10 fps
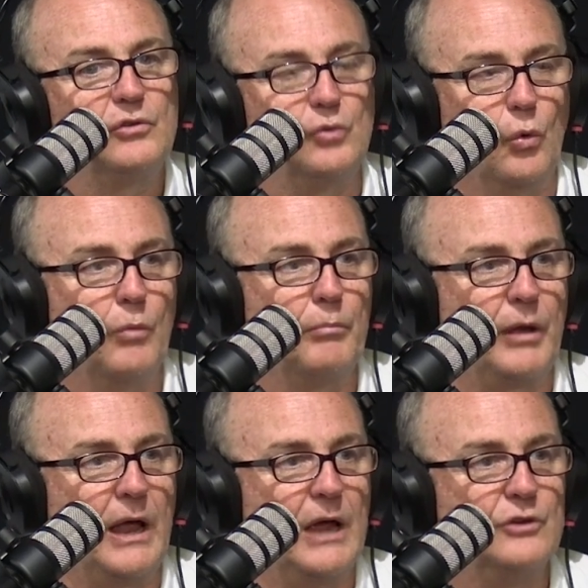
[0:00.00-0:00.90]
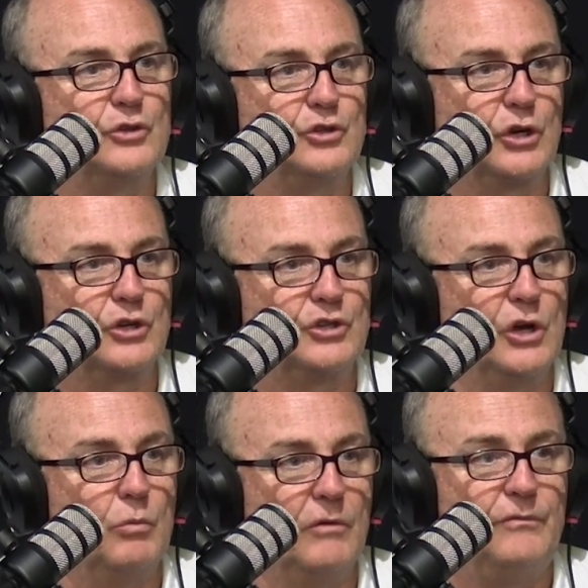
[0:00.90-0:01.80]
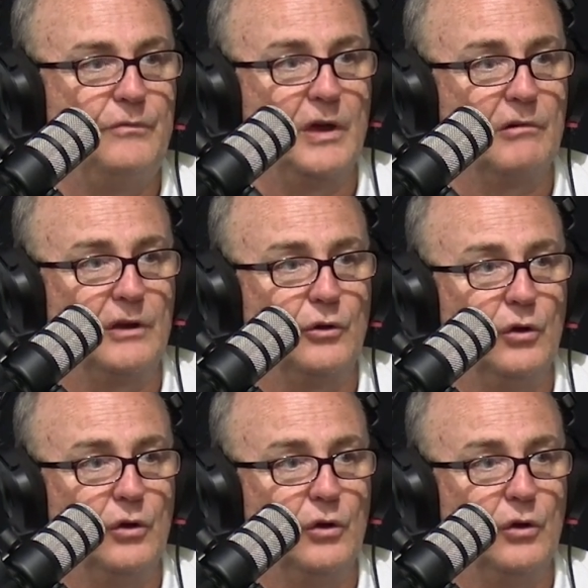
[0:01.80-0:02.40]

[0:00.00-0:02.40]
Storm players that you could tell were very